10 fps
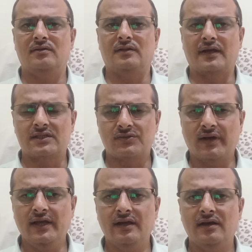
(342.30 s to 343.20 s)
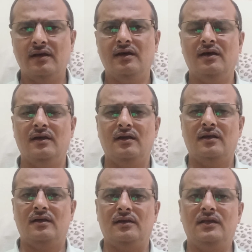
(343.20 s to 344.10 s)
That's why
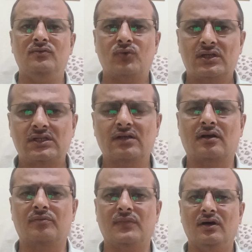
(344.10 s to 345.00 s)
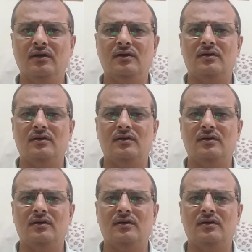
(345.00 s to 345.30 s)
in Vrishya Karma